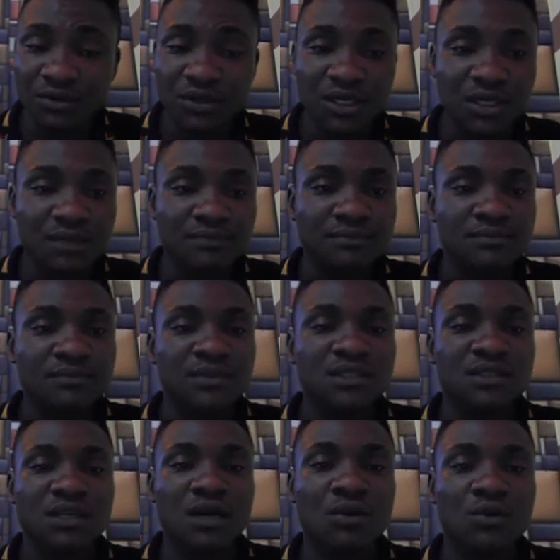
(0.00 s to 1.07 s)
Okay,
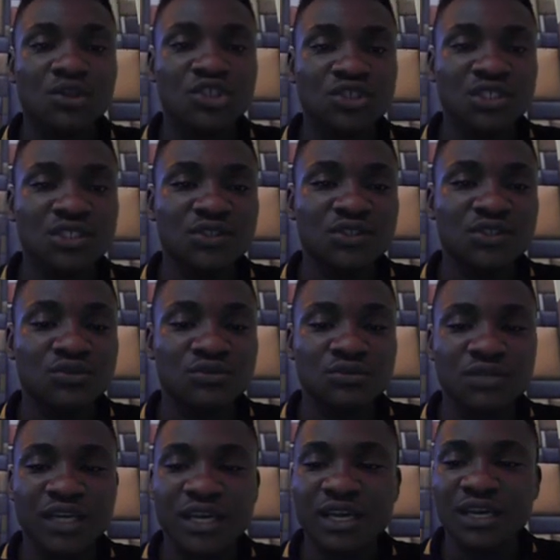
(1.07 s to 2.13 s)
now what you need to
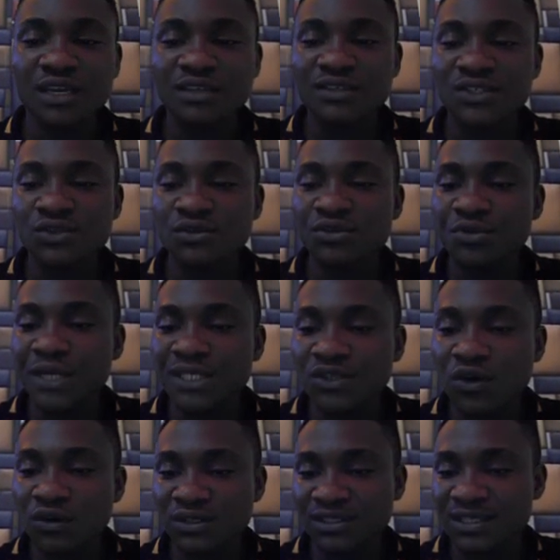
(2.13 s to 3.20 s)
do here is to
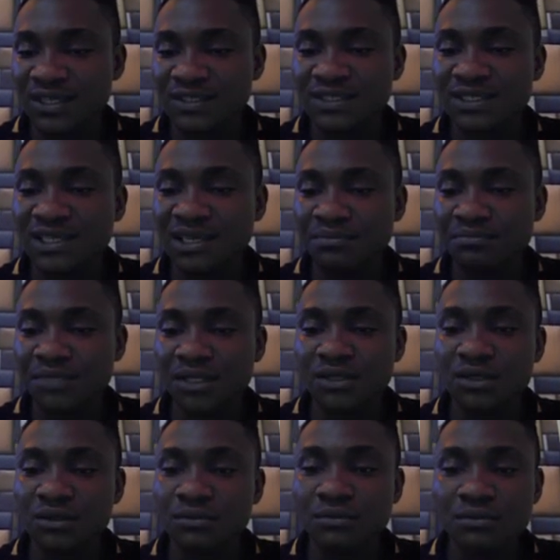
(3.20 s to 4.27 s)
create content in
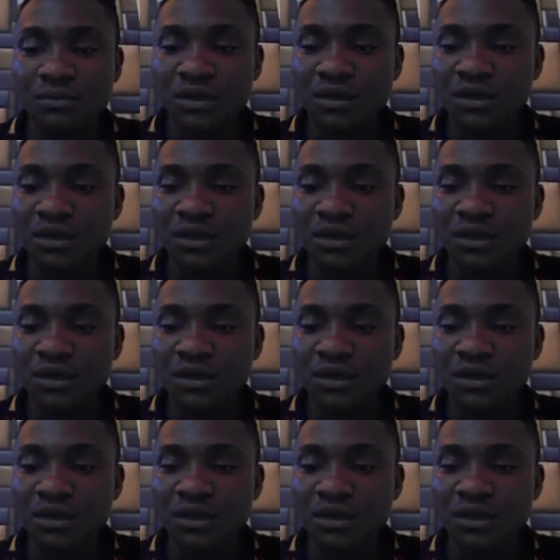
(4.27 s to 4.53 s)
Medium.